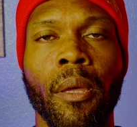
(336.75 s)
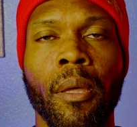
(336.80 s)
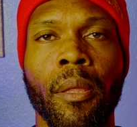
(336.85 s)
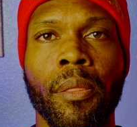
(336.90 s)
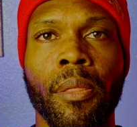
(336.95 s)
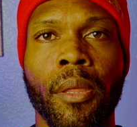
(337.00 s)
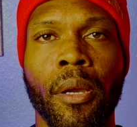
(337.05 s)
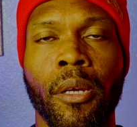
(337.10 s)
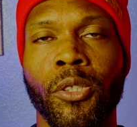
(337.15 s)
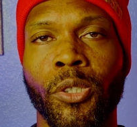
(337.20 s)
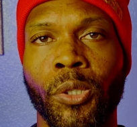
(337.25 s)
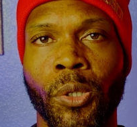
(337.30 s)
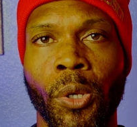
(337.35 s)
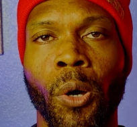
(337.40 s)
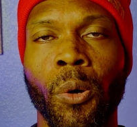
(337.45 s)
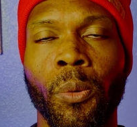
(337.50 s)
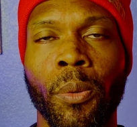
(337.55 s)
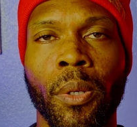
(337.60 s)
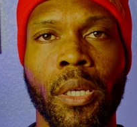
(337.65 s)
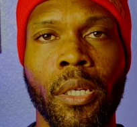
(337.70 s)
There's
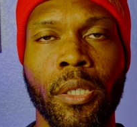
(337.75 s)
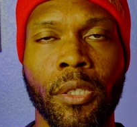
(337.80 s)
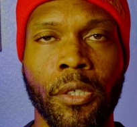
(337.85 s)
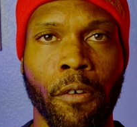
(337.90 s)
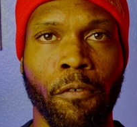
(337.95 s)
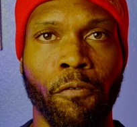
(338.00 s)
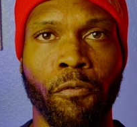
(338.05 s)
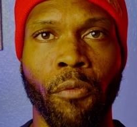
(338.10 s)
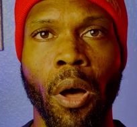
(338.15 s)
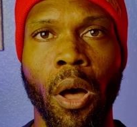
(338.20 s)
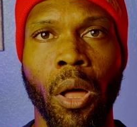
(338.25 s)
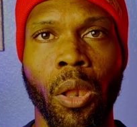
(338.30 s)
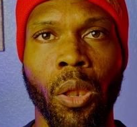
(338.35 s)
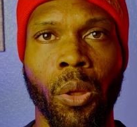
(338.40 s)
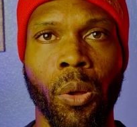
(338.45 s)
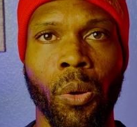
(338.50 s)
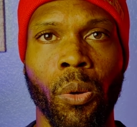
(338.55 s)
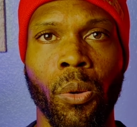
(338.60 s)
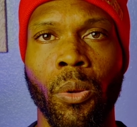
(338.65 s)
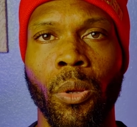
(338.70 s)
no need to
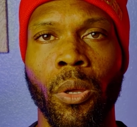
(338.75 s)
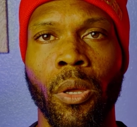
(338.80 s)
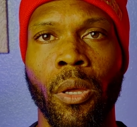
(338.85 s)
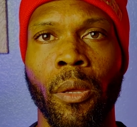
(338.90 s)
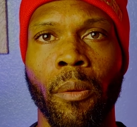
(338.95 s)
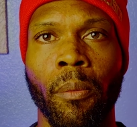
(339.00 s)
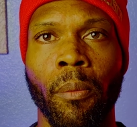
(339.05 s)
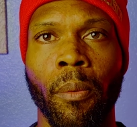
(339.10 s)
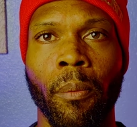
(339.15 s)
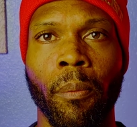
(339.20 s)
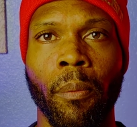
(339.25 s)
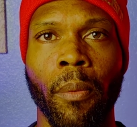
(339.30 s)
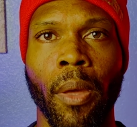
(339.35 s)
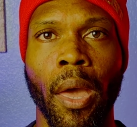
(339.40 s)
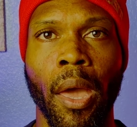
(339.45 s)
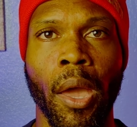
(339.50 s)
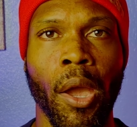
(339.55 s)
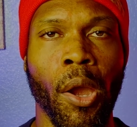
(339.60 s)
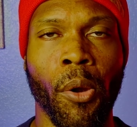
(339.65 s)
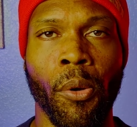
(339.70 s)
follow
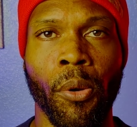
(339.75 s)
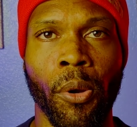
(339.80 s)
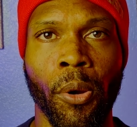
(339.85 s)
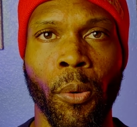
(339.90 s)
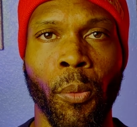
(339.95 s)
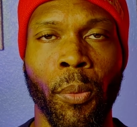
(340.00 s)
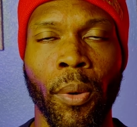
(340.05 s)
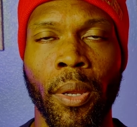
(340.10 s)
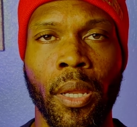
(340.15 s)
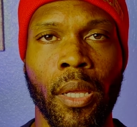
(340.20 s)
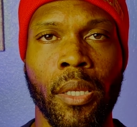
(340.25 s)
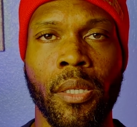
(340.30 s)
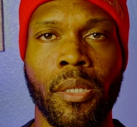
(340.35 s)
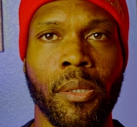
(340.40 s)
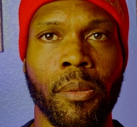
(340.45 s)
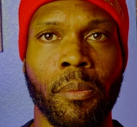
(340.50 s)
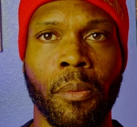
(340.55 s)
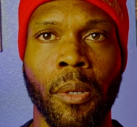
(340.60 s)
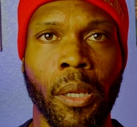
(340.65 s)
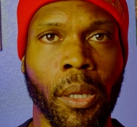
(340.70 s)
error when
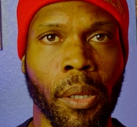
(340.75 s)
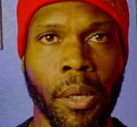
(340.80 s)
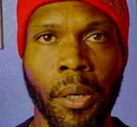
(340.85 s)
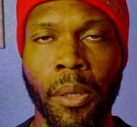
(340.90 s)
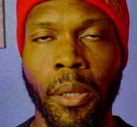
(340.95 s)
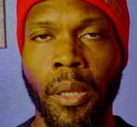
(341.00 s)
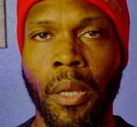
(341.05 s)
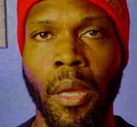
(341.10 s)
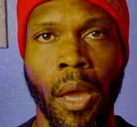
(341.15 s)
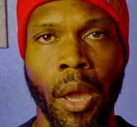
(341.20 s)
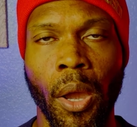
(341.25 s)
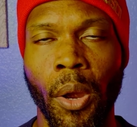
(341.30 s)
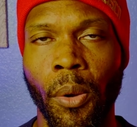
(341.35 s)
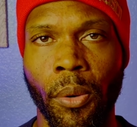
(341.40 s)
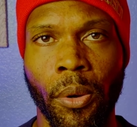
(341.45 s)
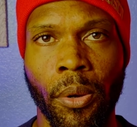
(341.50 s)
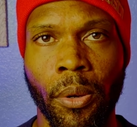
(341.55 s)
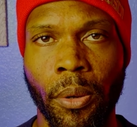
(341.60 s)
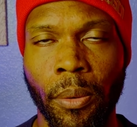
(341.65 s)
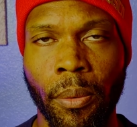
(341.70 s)
it's clearly
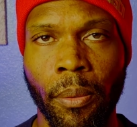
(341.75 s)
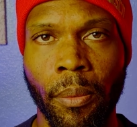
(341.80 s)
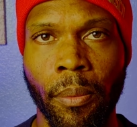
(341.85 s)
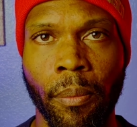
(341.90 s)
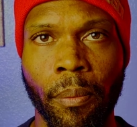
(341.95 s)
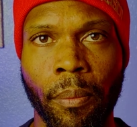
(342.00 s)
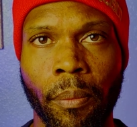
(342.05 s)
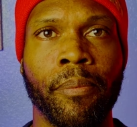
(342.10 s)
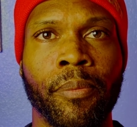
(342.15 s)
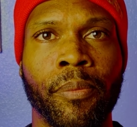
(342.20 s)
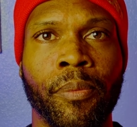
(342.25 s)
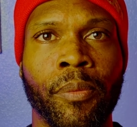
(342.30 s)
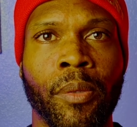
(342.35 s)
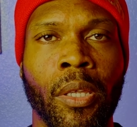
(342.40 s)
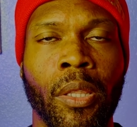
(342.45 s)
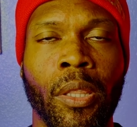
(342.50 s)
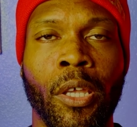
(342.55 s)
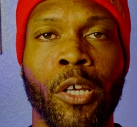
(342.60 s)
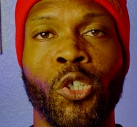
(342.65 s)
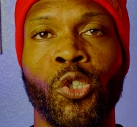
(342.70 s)
error.
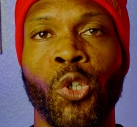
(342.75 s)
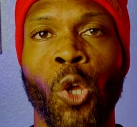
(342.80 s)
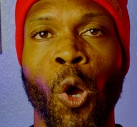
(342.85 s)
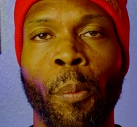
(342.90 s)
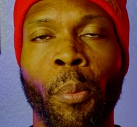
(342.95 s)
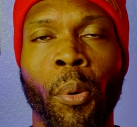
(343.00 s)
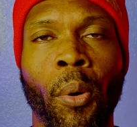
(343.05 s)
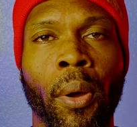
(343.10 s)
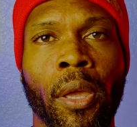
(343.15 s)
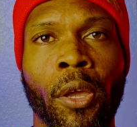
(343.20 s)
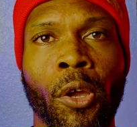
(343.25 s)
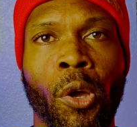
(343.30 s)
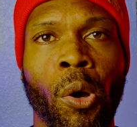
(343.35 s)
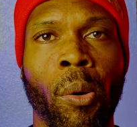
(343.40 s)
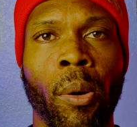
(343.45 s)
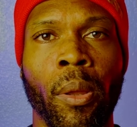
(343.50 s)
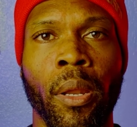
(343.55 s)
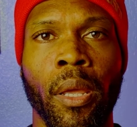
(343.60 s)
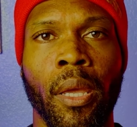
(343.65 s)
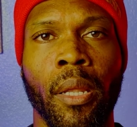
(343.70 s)
There's no point in
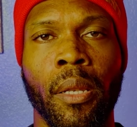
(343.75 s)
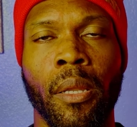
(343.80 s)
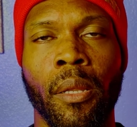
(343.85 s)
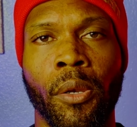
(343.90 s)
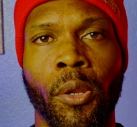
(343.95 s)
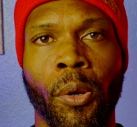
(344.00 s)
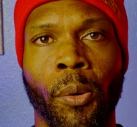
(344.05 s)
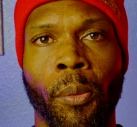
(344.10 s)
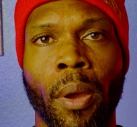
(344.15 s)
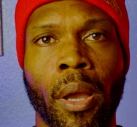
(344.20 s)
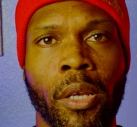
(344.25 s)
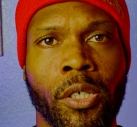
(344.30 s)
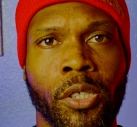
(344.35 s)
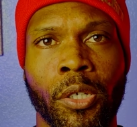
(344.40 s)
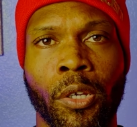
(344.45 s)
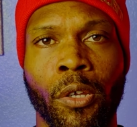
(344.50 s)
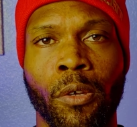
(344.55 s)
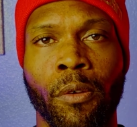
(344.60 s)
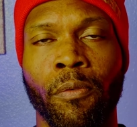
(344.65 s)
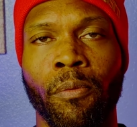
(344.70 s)
going in the
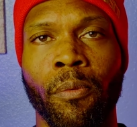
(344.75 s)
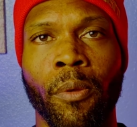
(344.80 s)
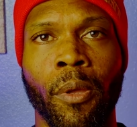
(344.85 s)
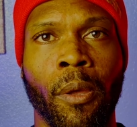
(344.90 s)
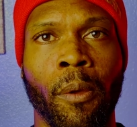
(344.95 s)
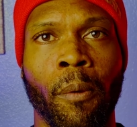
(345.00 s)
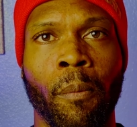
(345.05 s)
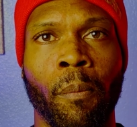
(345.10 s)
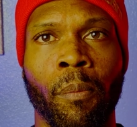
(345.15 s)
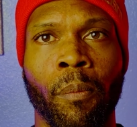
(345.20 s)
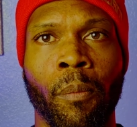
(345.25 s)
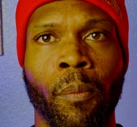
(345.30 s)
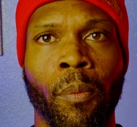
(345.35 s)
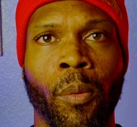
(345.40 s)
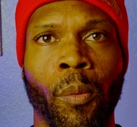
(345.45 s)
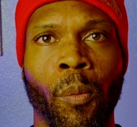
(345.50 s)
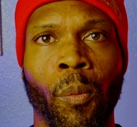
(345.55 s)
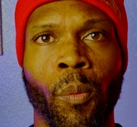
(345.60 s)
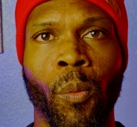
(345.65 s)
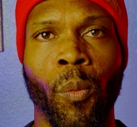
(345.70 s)
direction of,
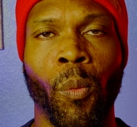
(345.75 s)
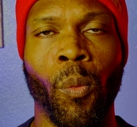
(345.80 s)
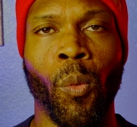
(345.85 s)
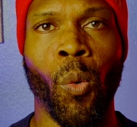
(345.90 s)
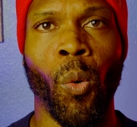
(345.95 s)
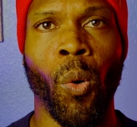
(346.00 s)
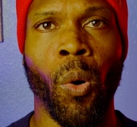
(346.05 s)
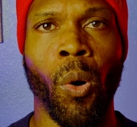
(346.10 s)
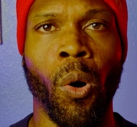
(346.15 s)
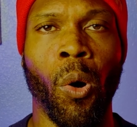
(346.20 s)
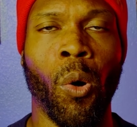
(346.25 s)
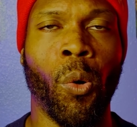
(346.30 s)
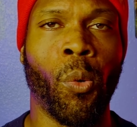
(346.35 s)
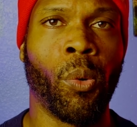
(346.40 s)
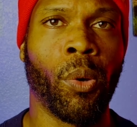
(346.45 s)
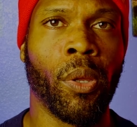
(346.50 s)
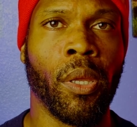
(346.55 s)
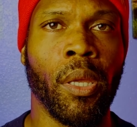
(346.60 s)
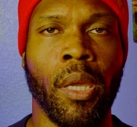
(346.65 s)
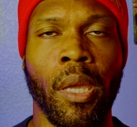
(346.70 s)
oh,
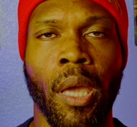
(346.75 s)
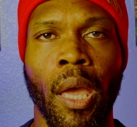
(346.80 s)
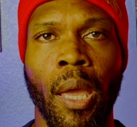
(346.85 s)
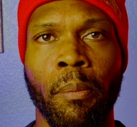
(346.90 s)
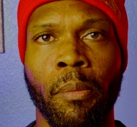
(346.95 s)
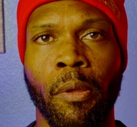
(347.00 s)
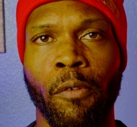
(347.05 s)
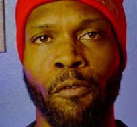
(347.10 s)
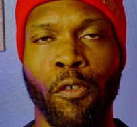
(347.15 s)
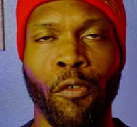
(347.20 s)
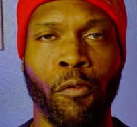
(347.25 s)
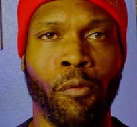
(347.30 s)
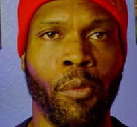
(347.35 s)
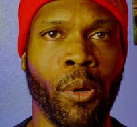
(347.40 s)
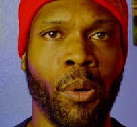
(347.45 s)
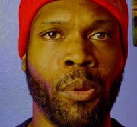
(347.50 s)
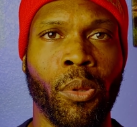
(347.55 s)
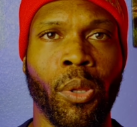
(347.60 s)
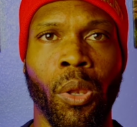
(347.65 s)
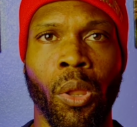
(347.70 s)
well, he came to
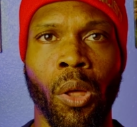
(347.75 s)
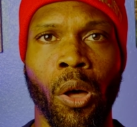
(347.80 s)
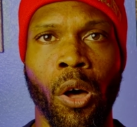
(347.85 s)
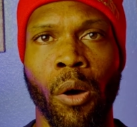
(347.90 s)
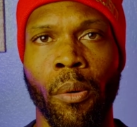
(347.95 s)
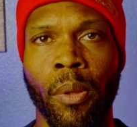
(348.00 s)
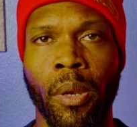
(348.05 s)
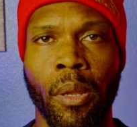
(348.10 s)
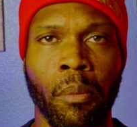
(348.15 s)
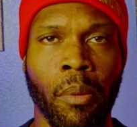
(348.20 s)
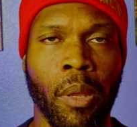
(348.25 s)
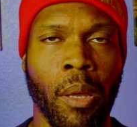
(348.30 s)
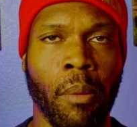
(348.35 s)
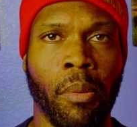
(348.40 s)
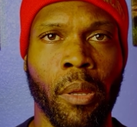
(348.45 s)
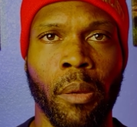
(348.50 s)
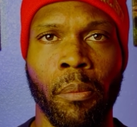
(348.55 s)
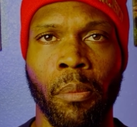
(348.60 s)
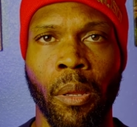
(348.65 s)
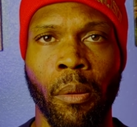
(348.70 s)
fulfill the law and blah,
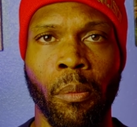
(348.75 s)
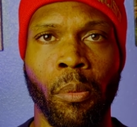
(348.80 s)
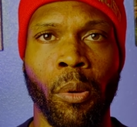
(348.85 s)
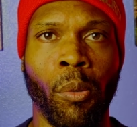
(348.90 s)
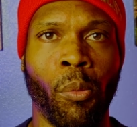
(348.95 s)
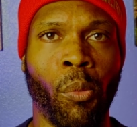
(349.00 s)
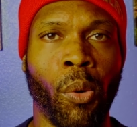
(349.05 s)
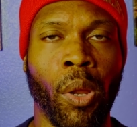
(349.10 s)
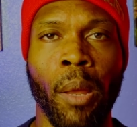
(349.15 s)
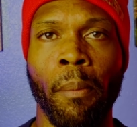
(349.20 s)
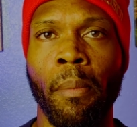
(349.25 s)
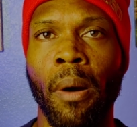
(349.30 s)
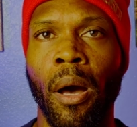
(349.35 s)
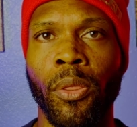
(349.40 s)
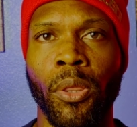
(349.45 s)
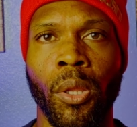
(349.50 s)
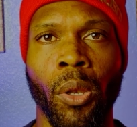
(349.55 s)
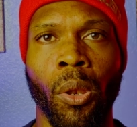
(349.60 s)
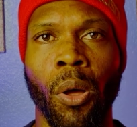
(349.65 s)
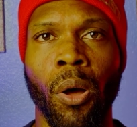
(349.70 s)
blah, blah, blah. What
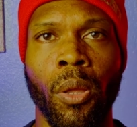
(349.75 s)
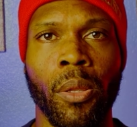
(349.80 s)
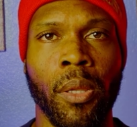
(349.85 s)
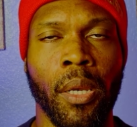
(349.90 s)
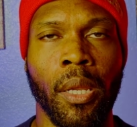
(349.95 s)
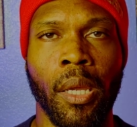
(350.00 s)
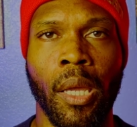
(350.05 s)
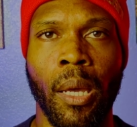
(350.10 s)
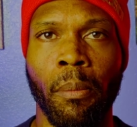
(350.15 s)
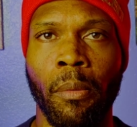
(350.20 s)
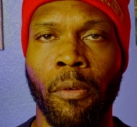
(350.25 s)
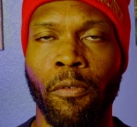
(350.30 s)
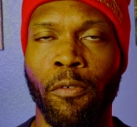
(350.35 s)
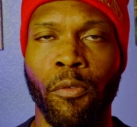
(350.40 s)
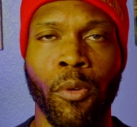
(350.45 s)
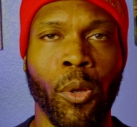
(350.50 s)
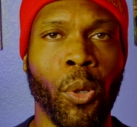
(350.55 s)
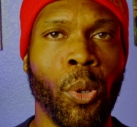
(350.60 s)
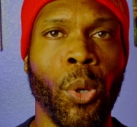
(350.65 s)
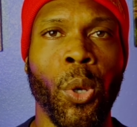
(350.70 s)
about the law did he come to
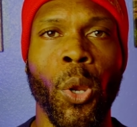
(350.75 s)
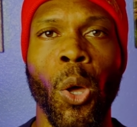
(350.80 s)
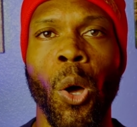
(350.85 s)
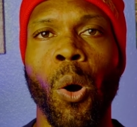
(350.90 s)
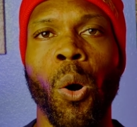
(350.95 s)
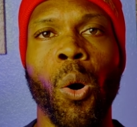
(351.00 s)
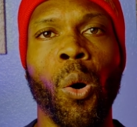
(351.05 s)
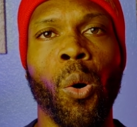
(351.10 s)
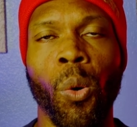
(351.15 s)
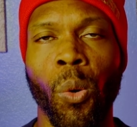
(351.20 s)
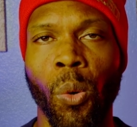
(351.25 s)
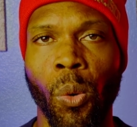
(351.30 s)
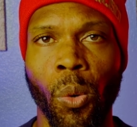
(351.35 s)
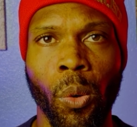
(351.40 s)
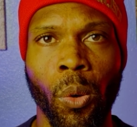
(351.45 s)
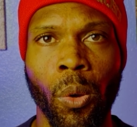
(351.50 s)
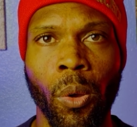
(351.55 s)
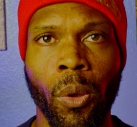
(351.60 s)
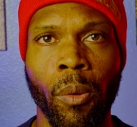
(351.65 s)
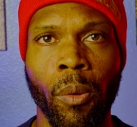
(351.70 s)
fulfill? No.